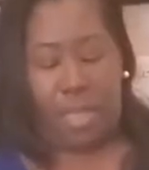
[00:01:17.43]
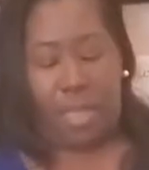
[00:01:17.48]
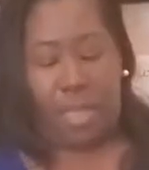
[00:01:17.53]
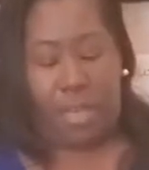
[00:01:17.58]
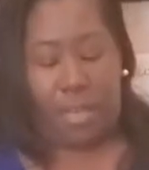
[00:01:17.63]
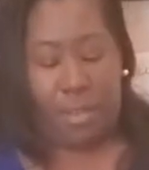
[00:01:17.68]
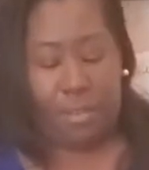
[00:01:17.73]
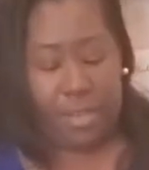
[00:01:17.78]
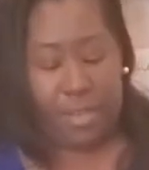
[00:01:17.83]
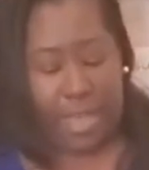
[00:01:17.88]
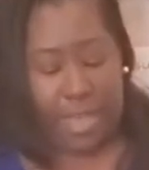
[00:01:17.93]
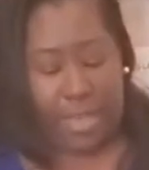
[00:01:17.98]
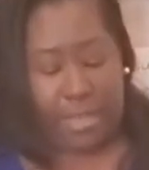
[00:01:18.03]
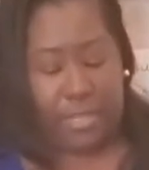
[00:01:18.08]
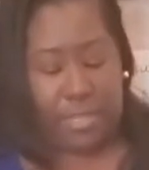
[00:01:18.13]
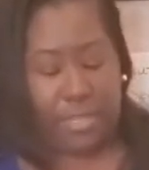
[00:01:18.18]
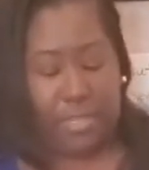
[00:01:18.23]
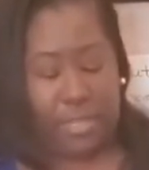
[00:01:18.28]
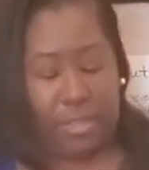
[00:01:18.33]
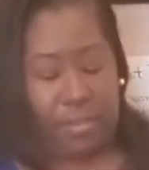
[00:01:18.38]

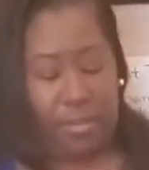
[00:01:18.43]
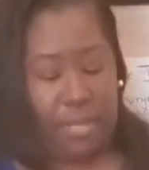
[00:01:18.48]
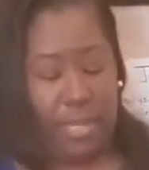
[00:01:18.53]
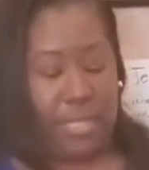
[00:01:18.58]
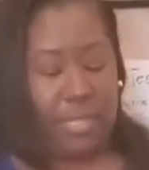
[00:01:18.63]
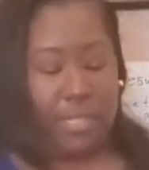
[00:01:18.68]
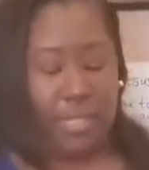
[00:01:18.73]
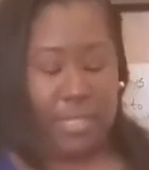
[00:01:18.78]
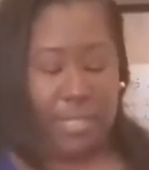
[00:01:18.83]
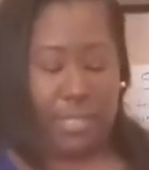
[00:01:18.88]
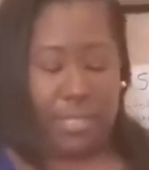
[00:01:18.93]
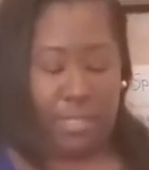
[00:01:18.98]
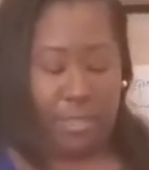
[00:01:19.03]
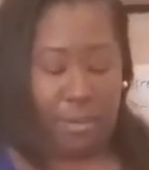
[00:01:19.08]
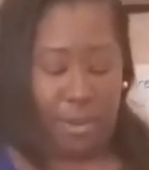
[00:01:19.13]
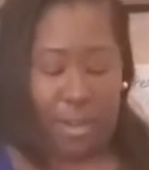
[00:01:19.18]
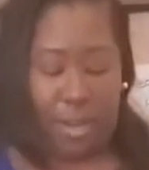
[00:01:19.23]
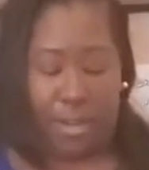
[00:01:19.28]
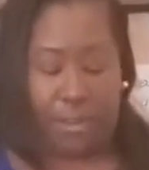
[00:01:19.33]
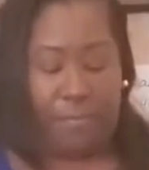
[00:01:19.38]
Okay, so let's get
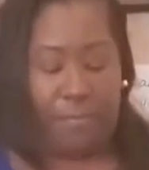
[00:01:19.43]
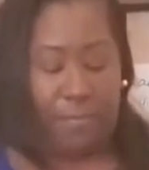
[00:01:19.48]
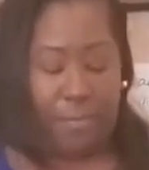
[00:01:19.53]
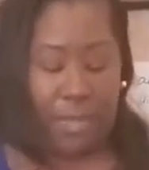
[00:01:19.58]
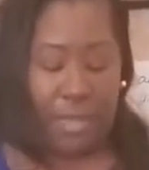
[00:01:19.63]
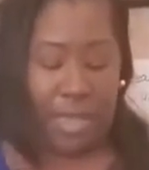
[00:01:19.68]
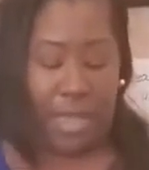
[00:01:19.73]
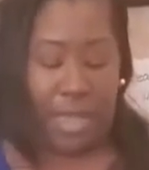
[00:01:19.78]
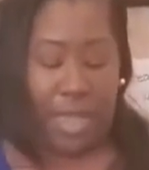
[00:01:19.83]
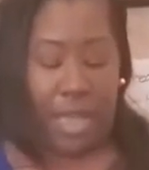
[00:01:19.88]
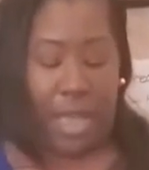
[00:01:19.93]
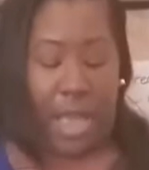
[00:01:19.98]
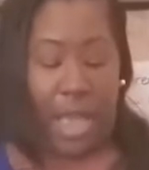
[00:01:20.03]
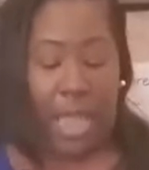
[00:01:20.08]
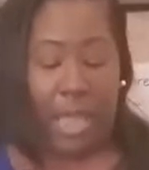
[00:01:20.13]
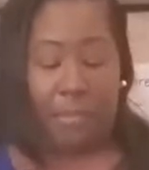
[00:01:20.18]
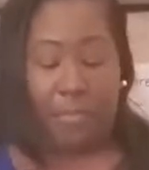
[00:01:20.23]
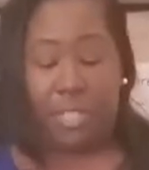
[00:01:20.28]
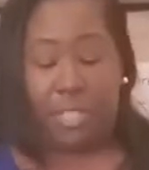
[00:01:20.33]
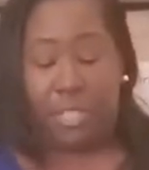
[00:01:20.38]
started.
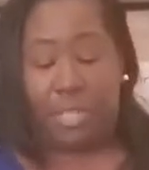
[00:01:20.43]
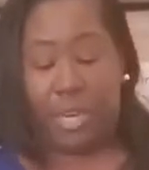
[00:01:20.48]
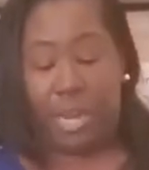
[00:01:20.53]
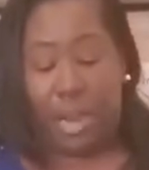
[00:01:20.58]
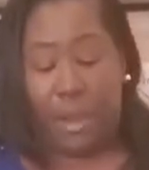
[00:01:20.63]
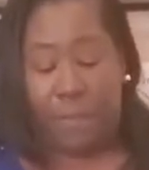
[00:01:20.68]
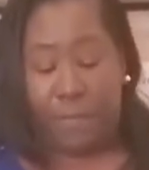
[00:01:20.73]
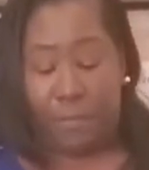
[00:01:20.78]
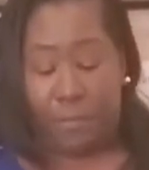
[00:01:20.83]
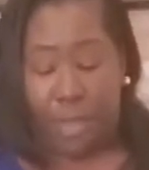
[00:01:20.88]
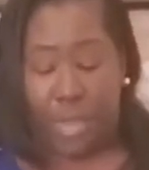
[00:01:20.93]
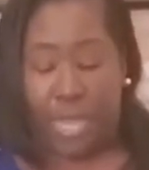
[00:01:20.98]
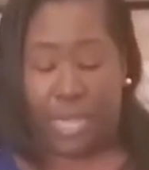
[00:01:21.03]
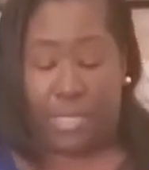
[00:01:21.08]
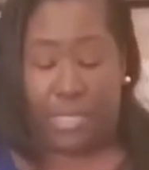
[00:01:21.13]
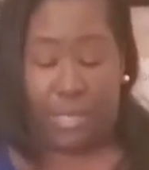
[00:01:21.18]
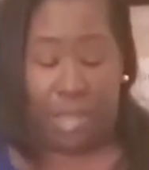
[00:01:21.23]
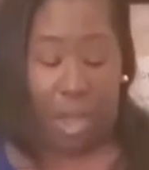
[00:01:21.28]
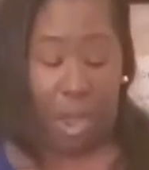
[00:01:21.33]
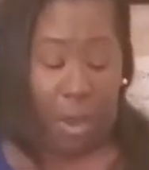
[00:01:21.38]
I am sure everyone
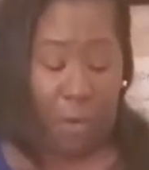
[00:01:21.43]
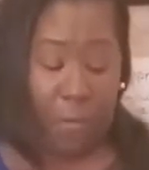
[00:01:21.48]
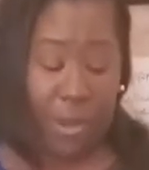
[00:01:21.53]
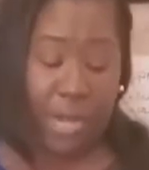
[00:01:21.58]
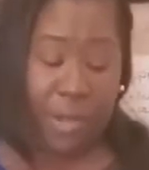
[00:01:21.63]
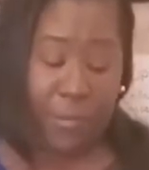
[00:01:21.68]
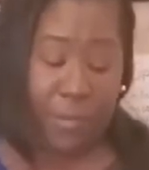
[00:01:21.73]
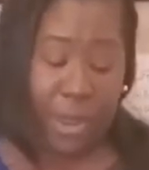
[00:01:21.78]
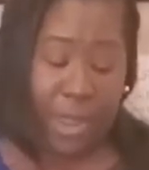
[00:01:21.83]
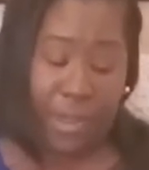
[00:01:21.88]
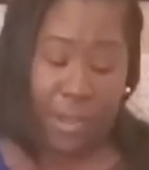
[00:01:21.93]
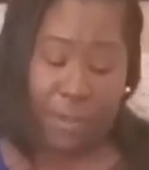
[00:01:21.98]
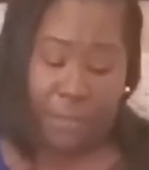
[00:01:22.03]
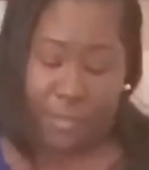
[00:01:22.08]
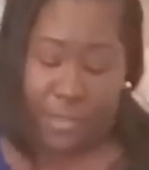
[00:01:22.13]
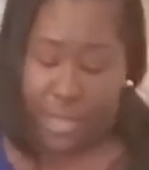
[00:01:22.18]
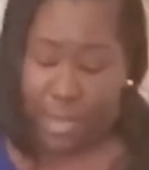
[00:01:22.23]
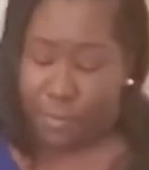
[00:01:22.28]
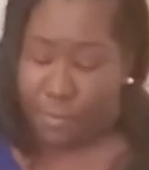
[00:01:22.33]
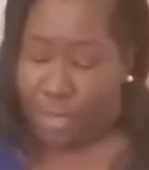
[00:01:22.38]
has already read
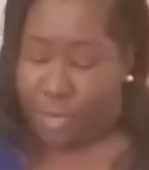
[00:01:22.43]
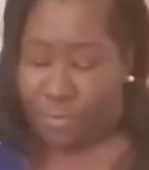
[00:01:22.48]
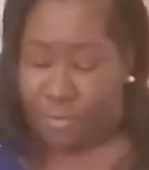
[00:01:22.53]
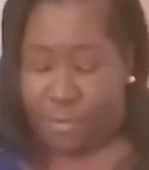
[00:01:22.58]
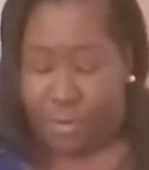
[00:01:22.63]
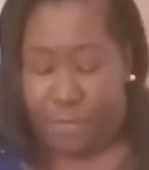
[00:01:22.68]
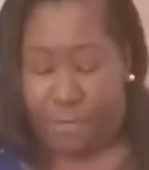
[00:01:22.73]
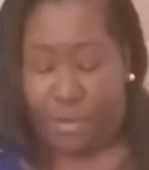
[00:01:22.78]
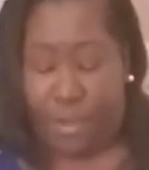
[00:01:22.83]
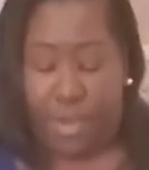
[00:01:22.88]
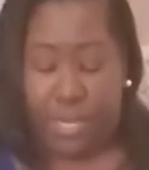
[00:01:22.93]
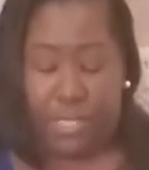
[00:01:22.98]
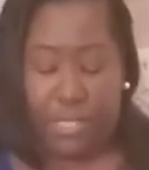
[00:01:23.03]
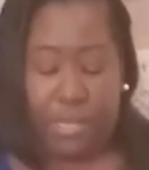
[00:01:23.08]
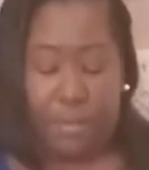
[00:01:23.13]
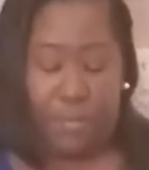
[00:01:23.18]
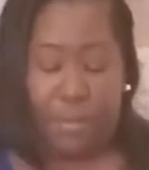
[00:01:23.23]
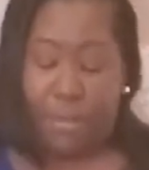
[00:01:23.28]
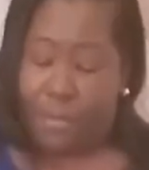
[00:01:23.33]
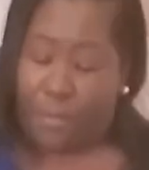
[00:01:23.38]
over their memory verse
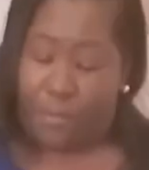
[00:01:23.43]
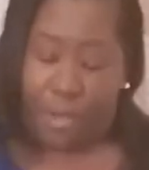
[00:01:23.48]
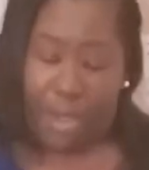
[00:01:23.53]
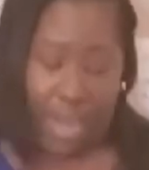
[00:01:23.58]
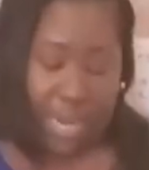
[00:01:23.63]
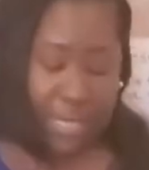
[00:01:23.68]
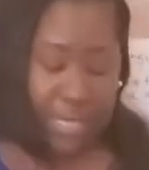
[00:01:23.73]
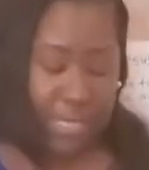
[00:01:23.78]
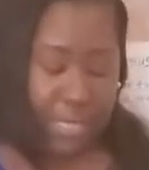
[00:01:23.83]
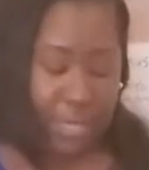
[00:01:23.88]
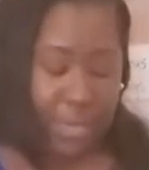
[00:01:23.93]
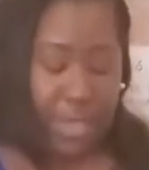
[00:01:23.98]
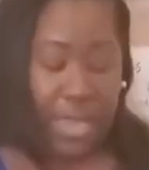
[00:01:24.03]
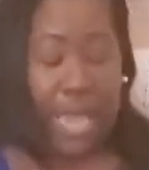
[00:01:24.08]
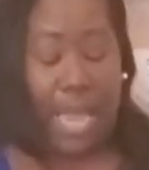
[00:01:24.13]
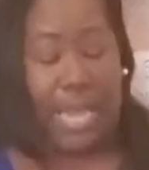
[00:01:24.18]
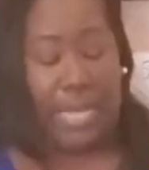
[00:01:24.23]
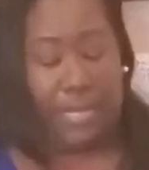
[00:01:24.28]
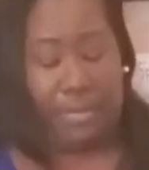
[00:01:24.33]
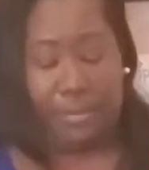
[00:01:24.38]
and memorized it,
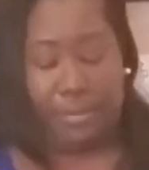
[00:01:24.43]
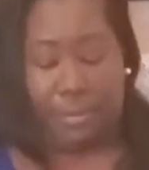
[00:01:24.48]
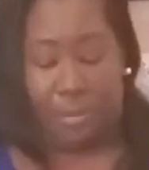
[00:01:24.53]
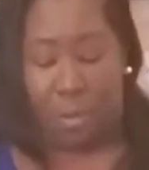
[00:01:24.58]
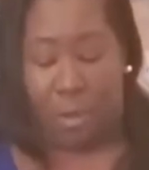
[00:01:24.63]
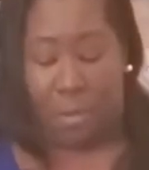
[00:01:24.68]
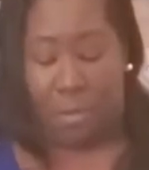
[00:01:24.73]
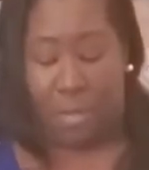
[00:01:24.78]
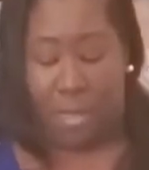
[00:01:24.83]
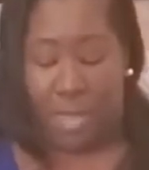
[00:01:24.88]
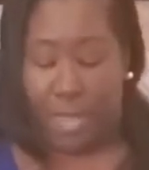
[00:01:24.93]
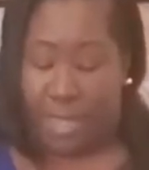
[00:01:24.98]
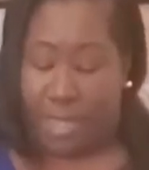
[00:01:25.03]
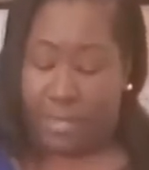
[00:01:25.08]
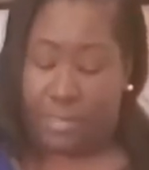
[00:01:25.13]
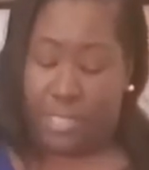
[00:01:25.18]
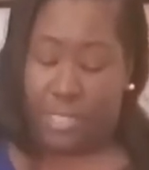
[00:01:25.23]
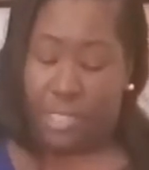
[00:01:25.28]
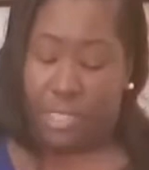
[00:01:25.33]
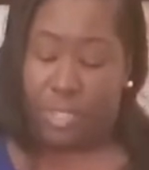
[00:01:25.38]
as Ms. Corbett
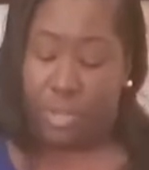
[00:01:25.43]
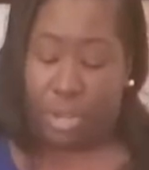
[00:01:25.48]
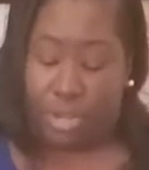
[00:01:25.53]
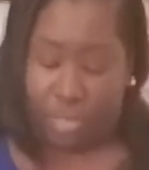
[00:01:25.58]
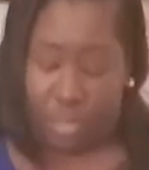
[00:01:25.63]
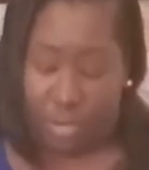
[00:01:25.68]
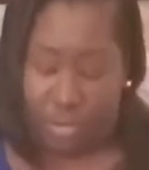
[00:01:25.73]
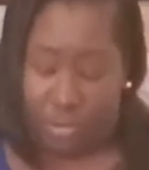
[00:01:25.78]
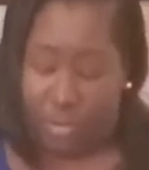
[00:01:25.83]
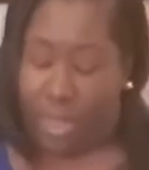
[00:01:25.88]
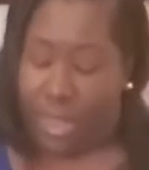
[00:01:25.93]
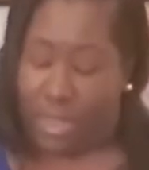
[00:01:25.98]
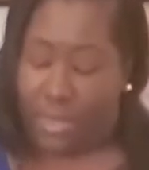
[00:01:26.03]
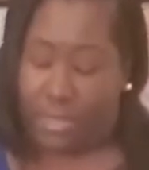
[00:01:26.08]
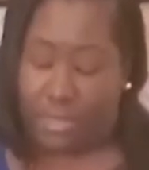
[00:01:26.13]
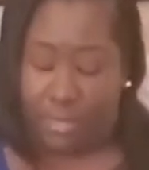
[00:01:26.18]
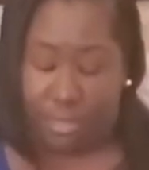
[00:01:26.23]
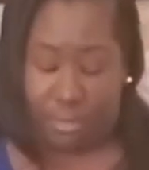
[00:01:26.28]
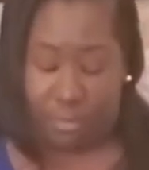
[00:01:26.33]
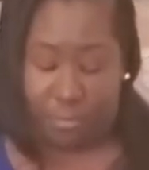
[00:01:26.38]
has instructed you
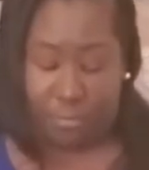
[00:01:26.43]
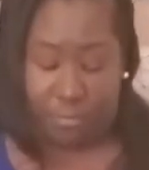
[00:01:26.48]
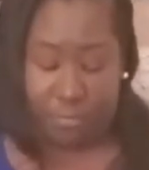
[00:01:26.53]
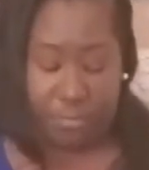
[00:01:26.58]
guys to.